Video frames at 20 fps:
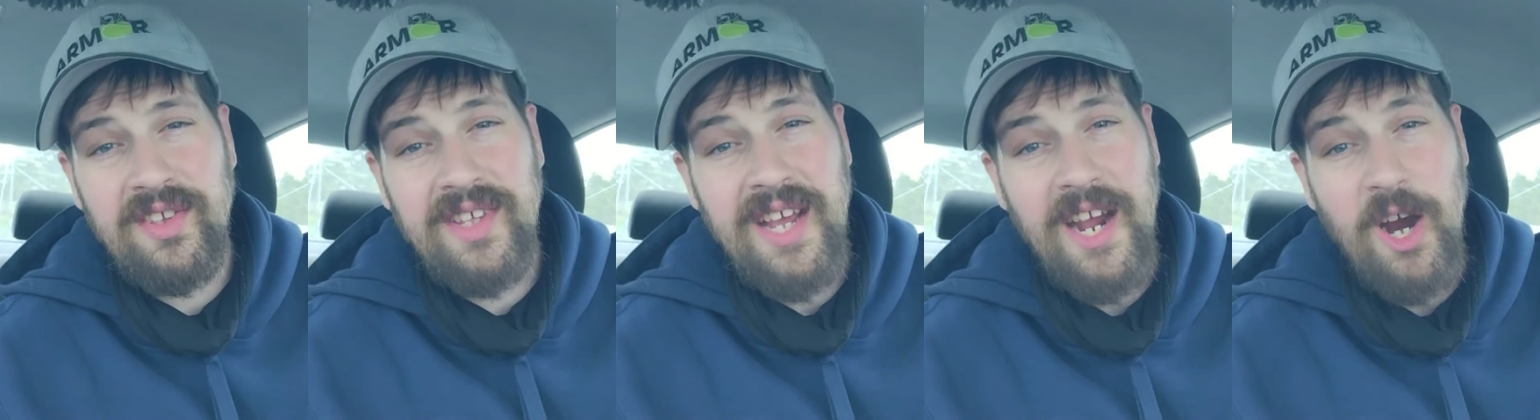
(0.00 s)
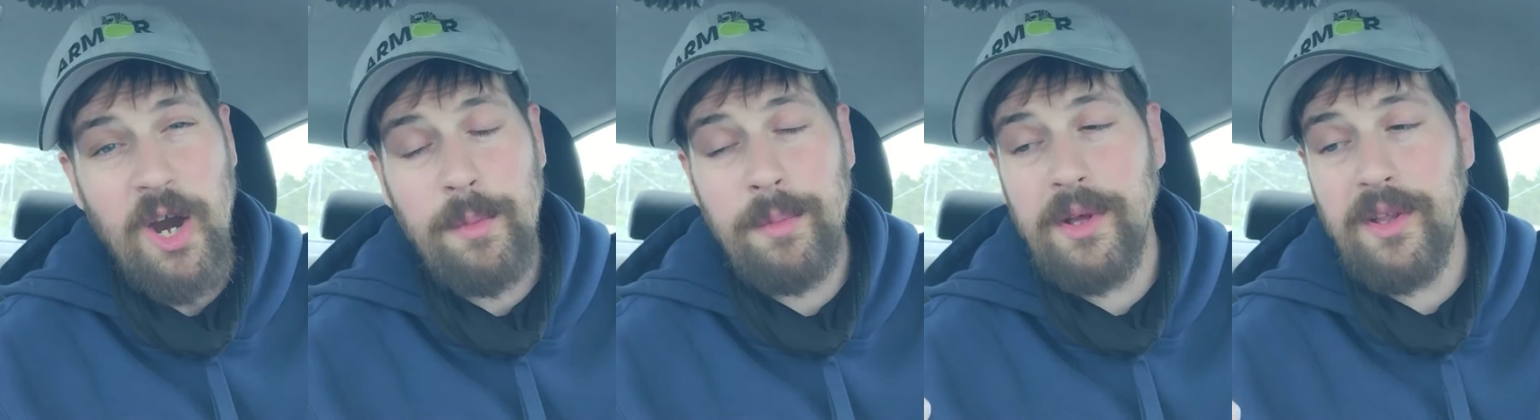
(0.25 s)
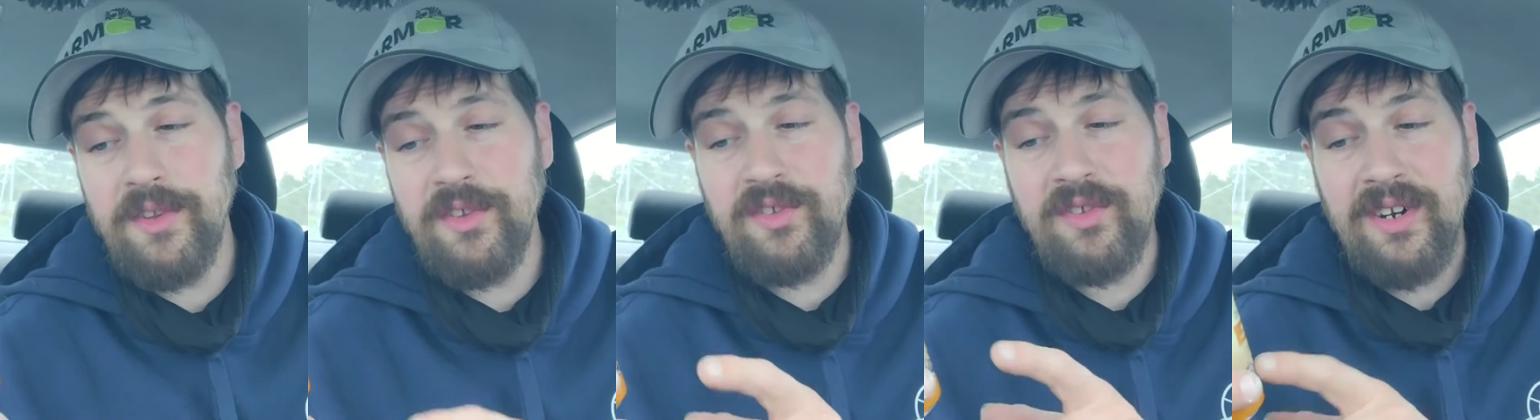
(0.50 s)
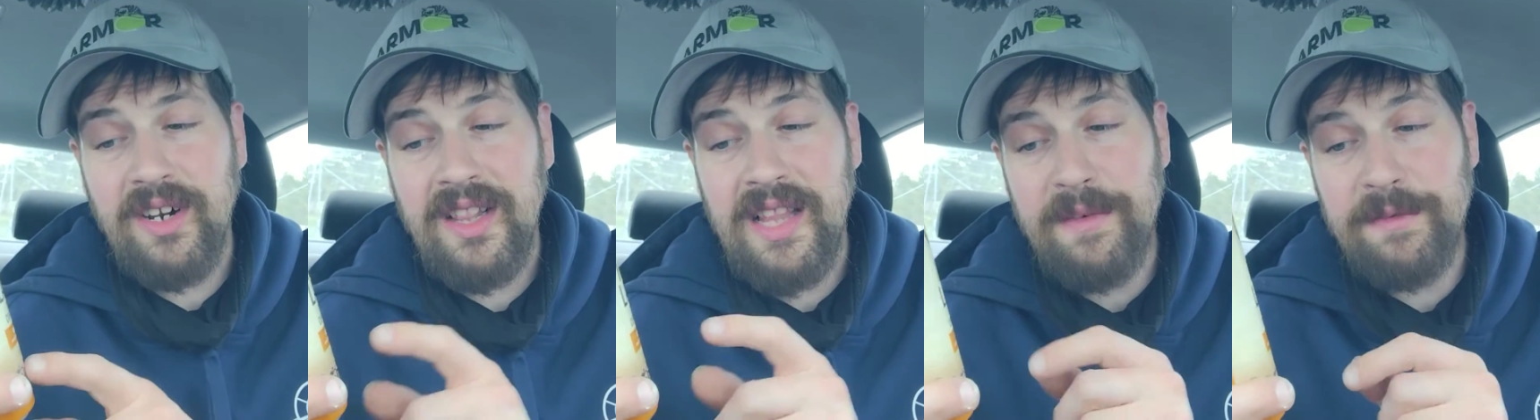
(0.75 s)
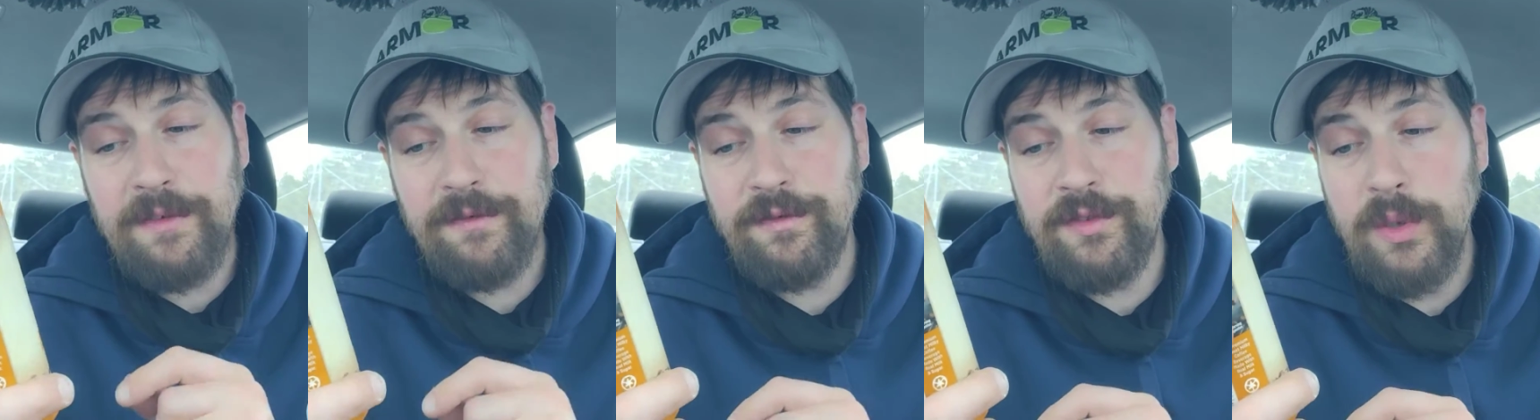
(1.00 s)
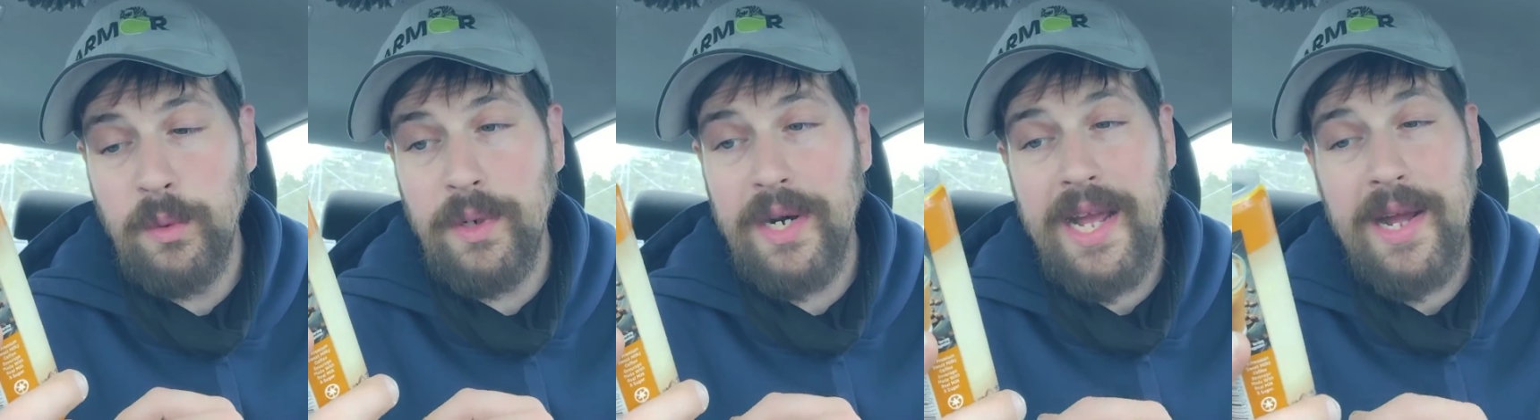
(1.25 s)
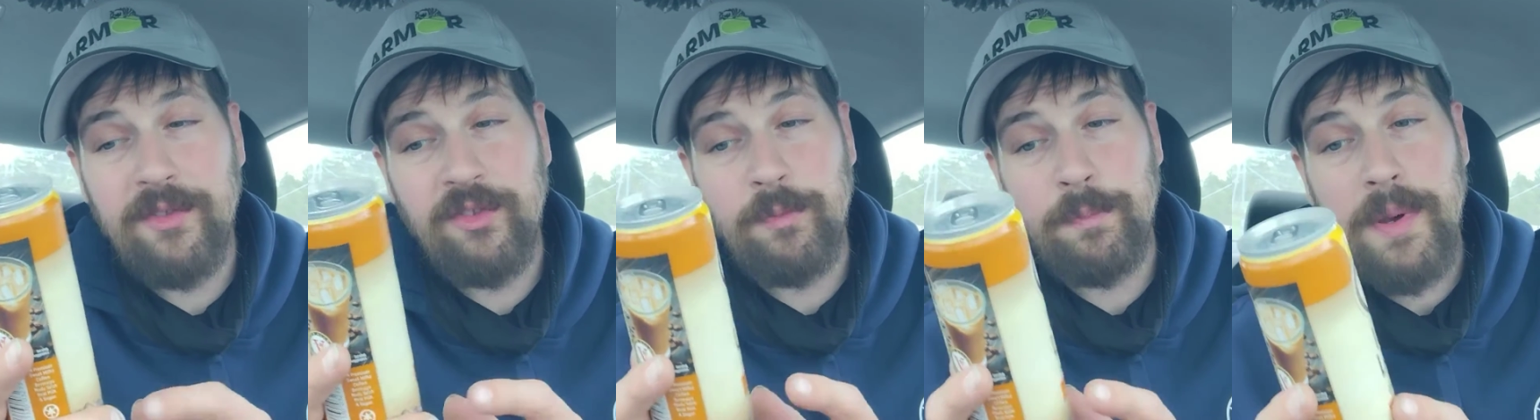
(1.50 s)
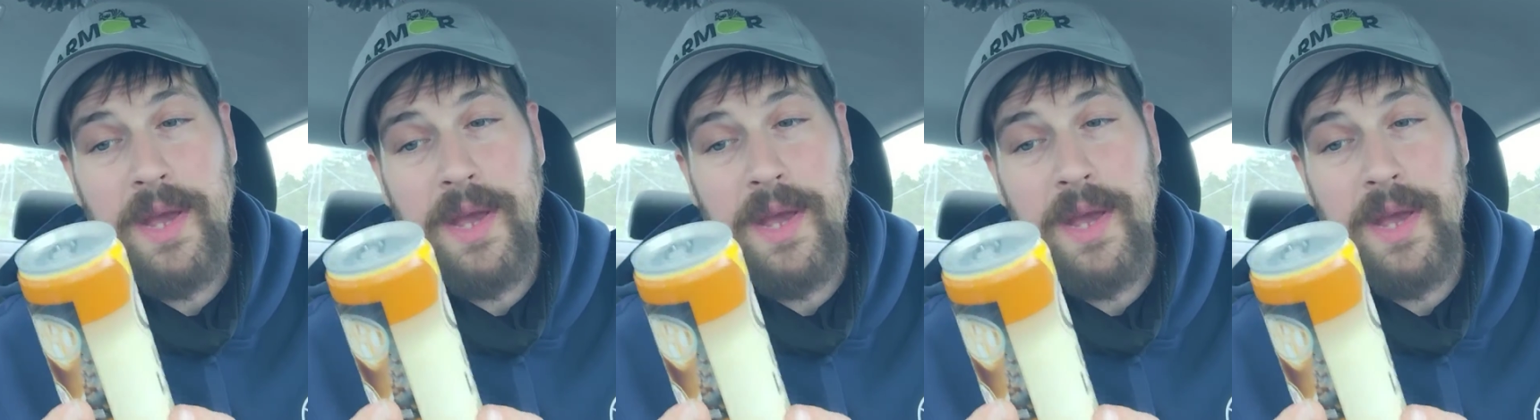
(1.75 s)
Caramel, this is an 11 fluid ounce